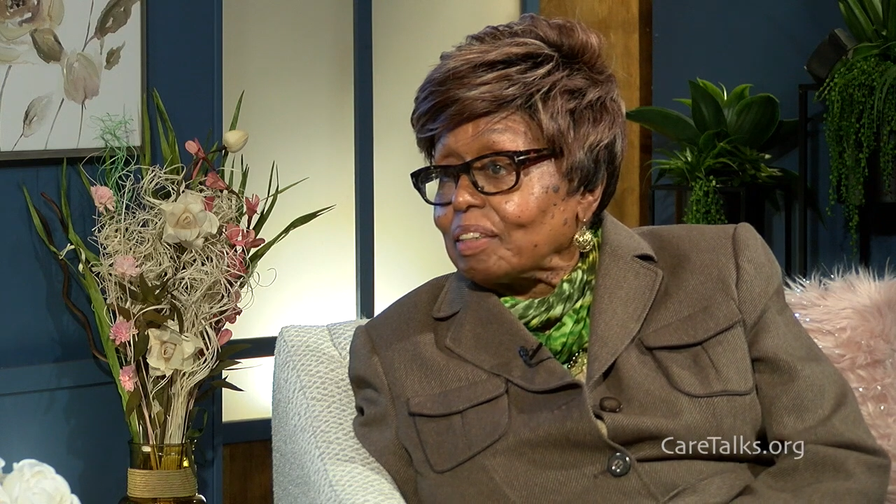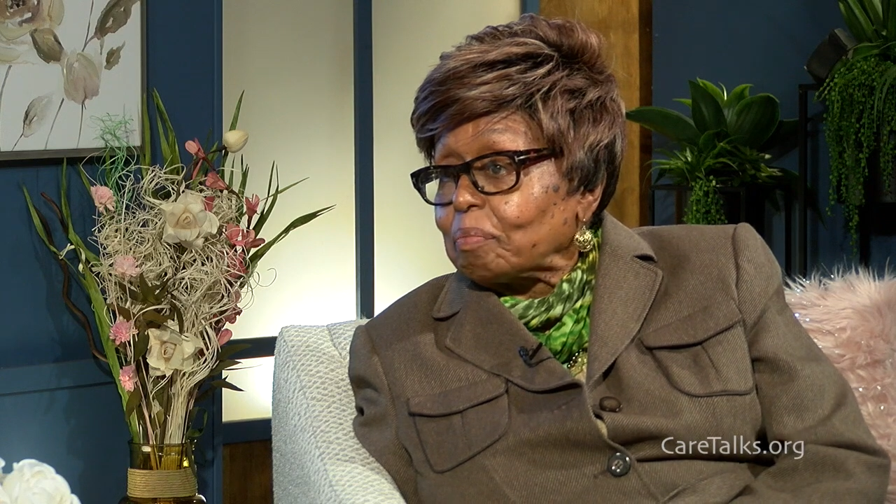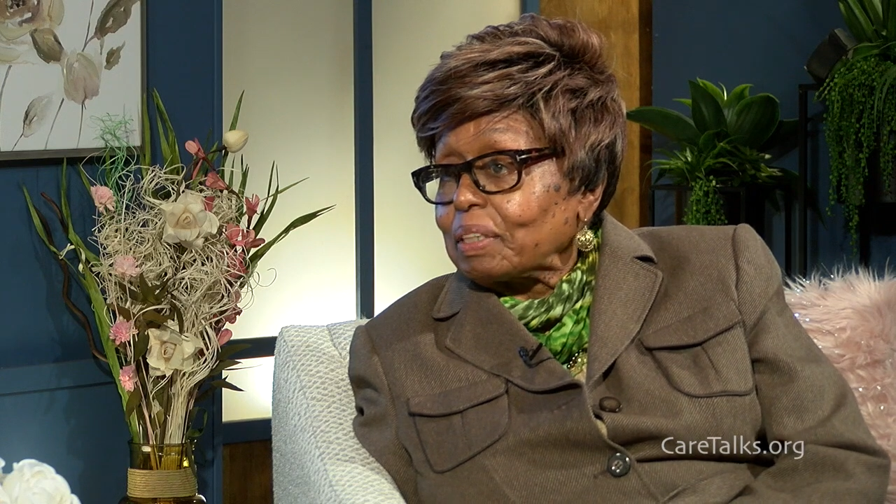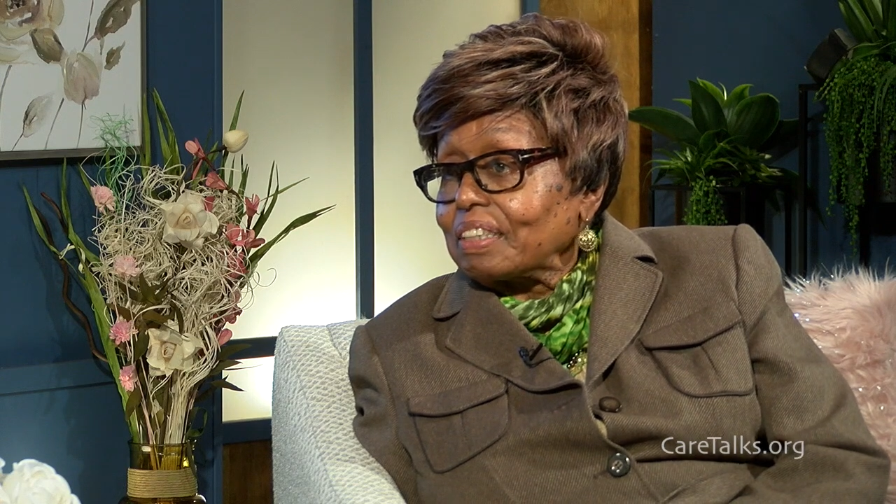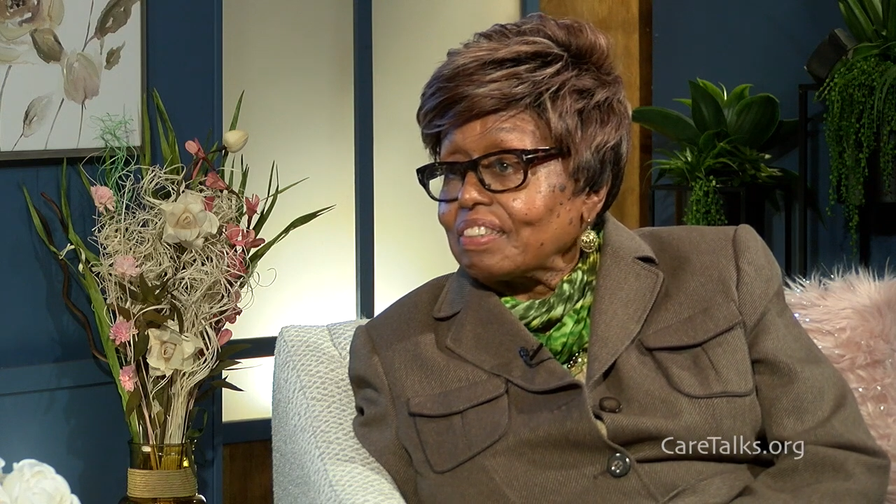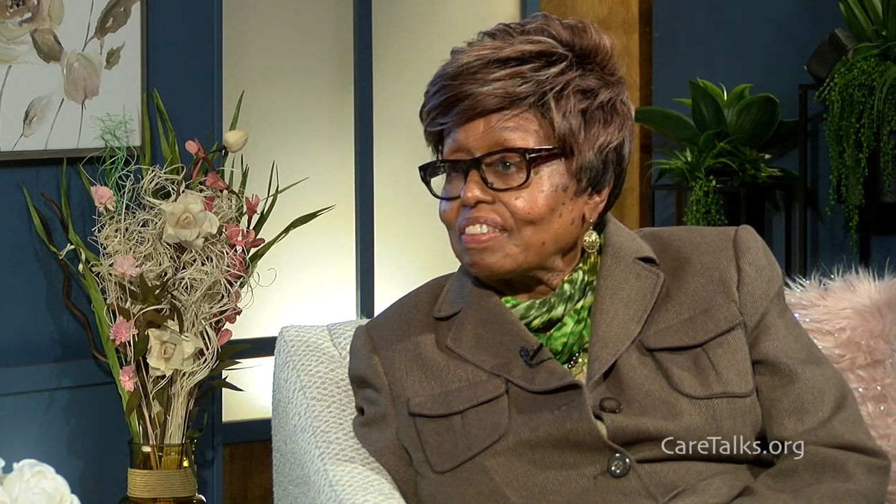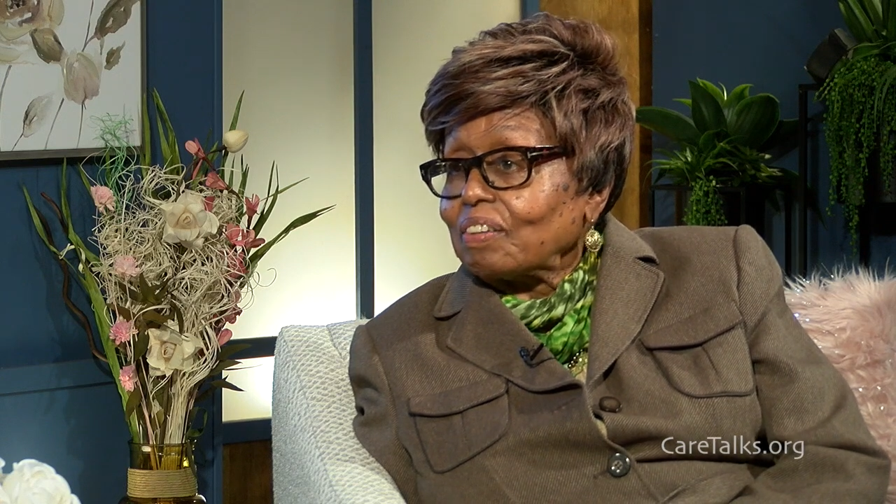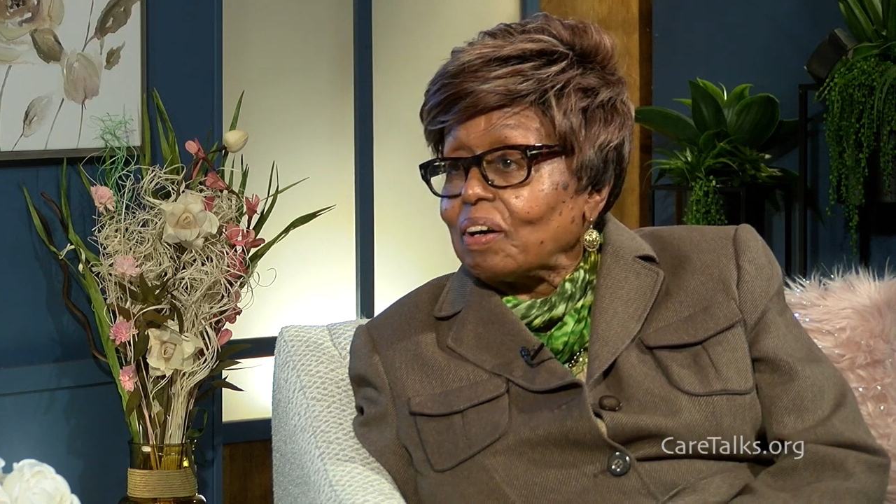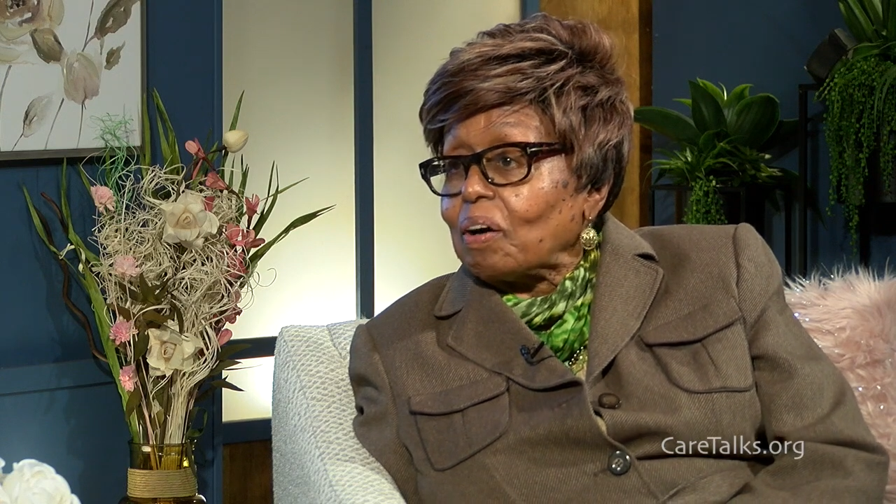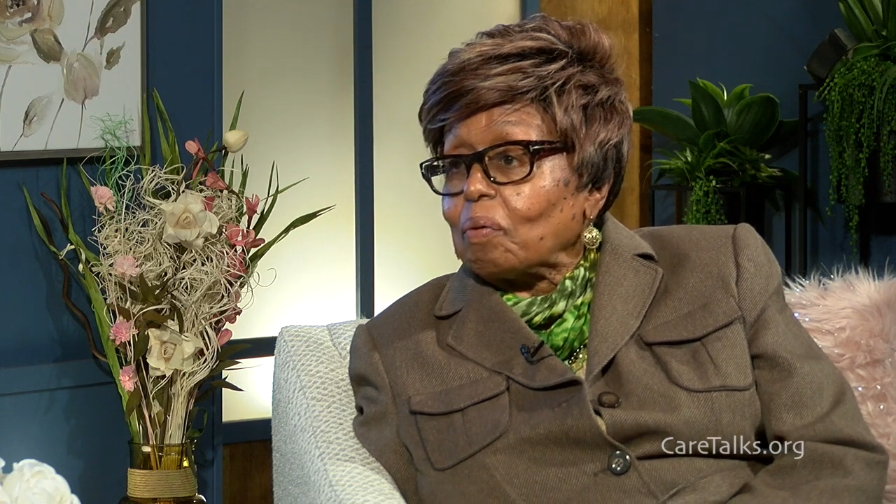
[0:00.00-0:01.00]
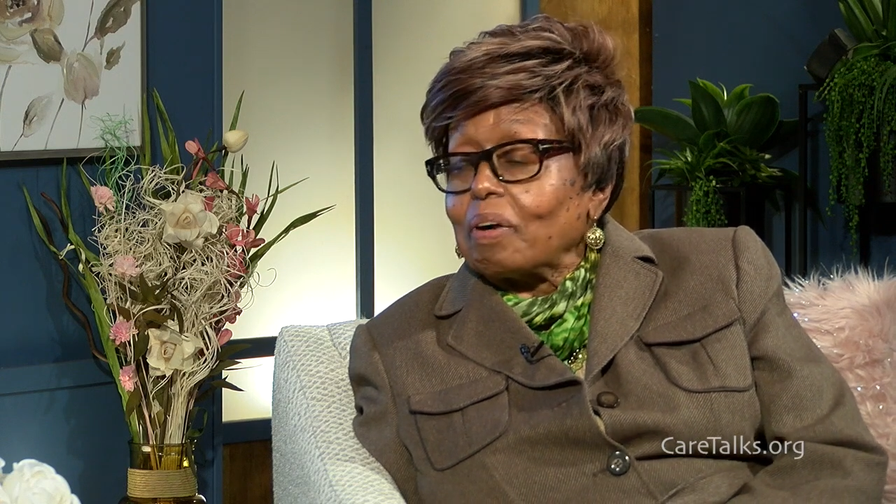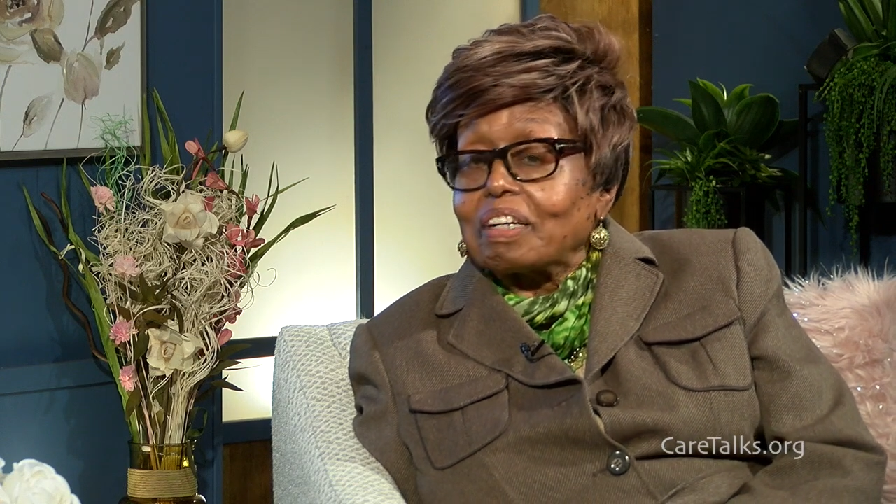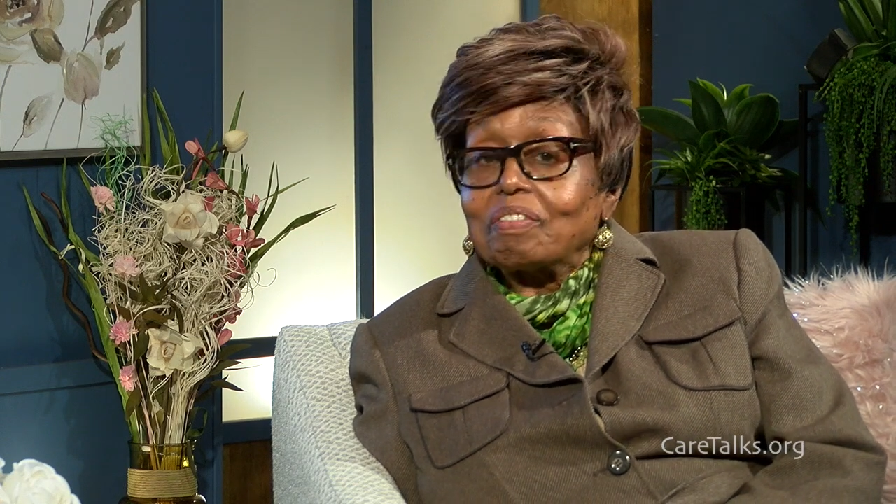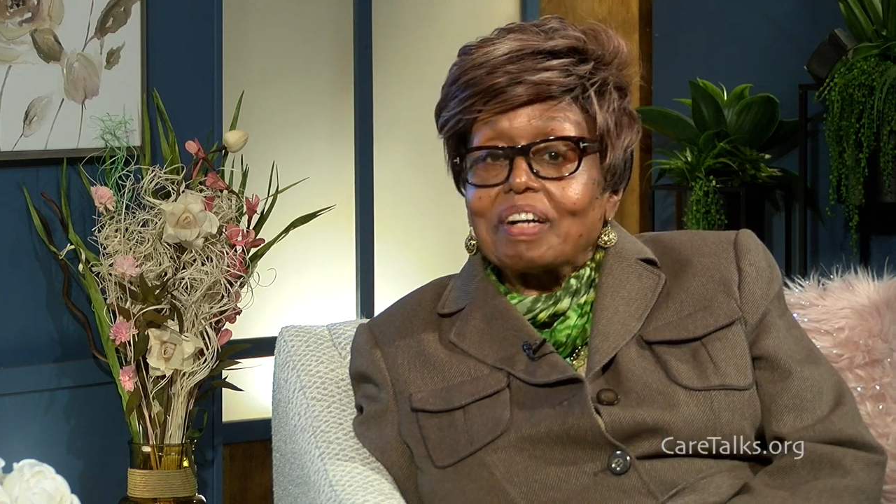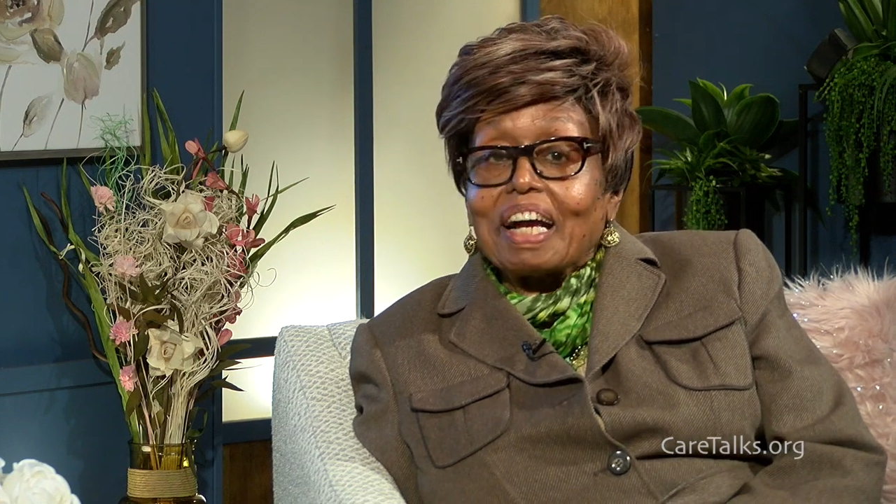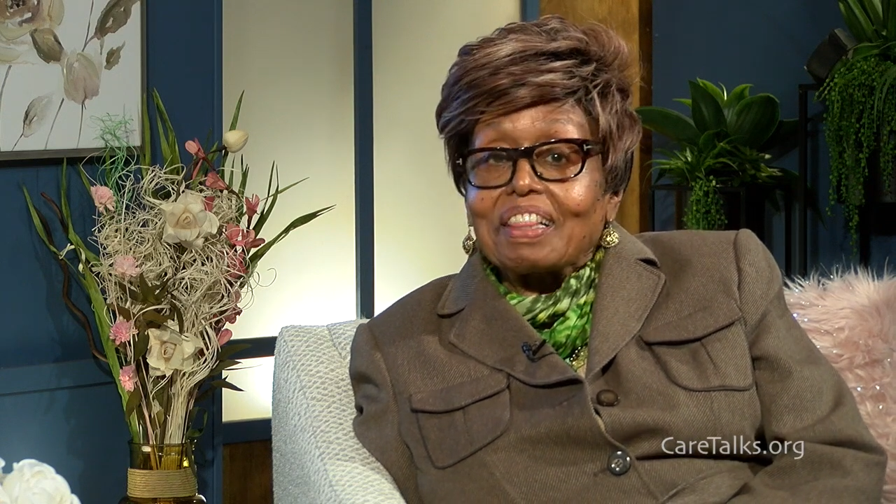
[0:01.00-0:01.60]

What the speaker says: because whatever I